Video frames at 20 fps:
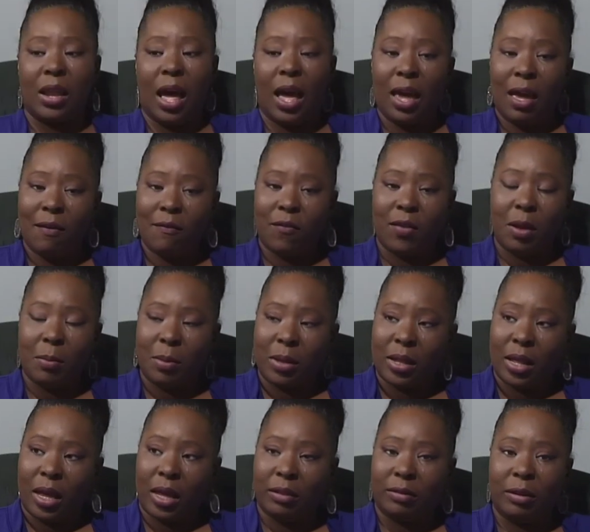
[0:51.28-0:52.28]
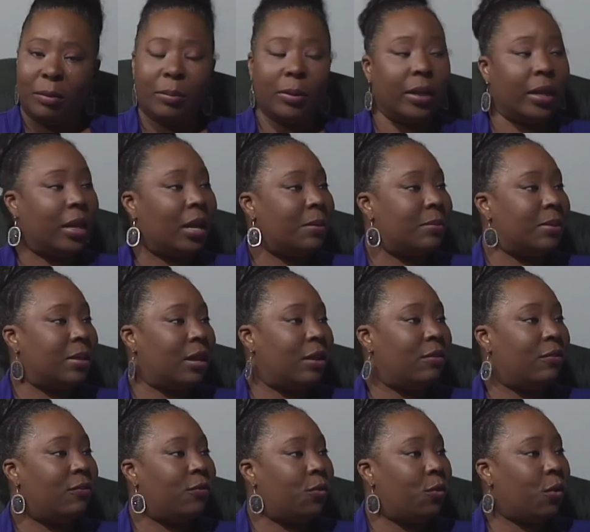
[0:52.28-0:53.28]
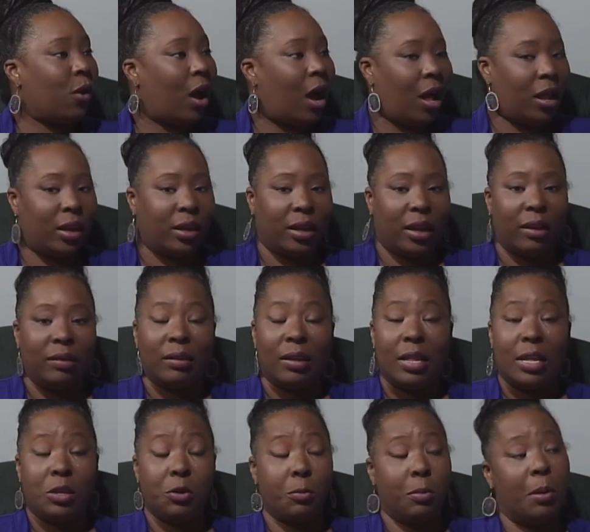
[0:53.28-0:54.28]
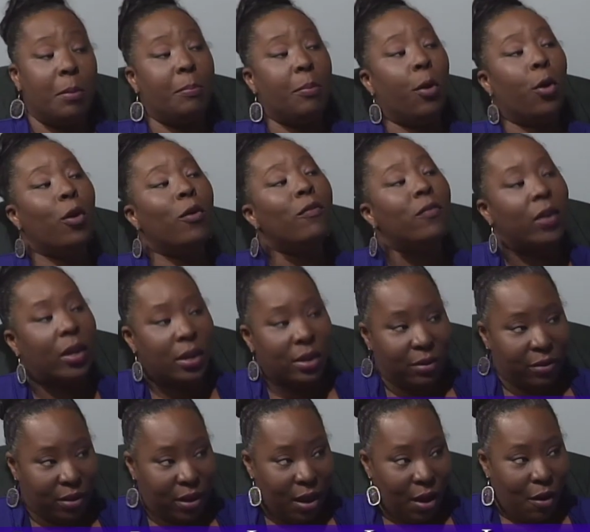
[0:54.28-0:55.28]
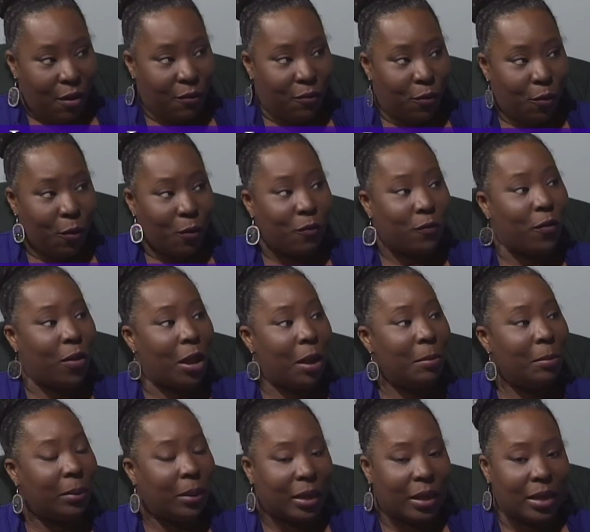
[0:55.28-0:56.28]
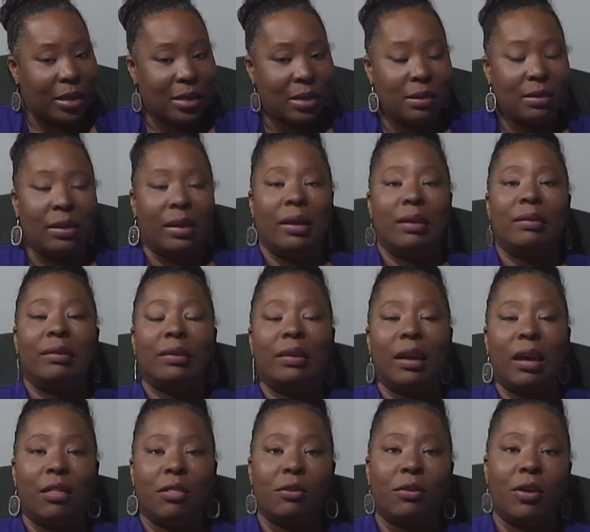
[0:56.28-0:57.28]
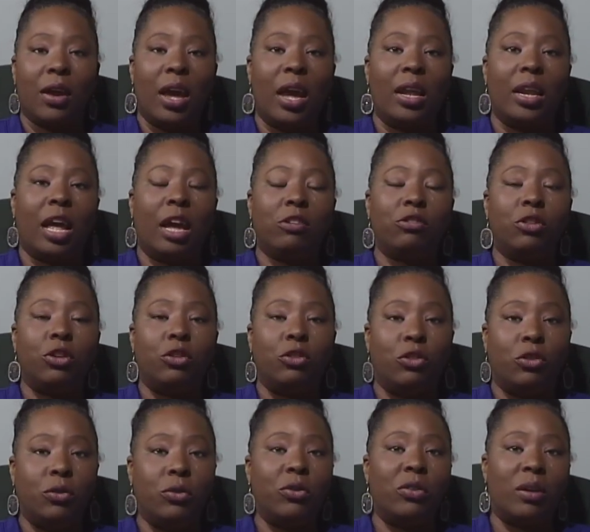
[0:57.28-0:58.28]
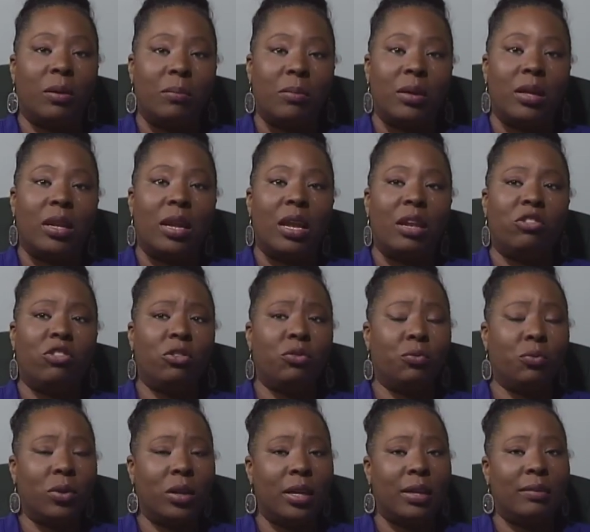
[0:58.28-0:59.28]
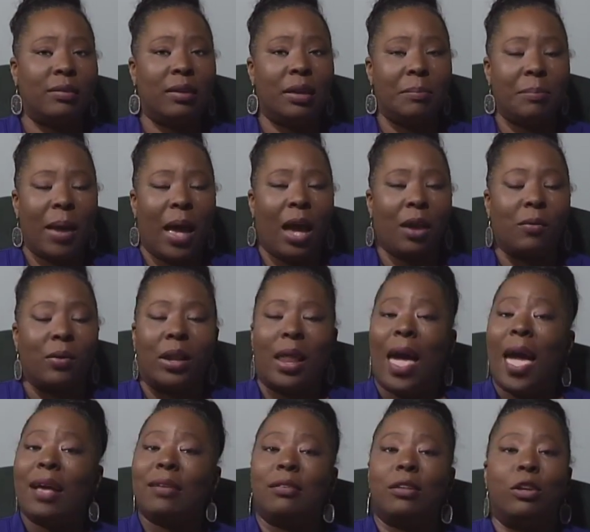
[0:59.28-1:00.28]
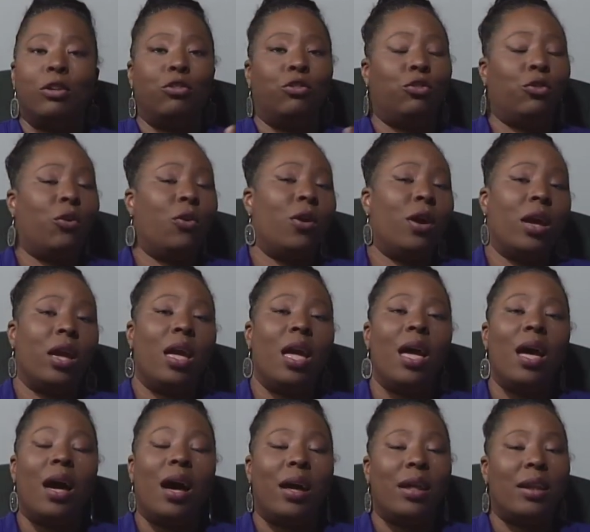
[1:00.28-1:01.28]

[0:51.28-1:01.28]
I have family that typically comes in for holidays, and this would be perfect for families to get together and actually do something and just really sit back, relax, and enjoy a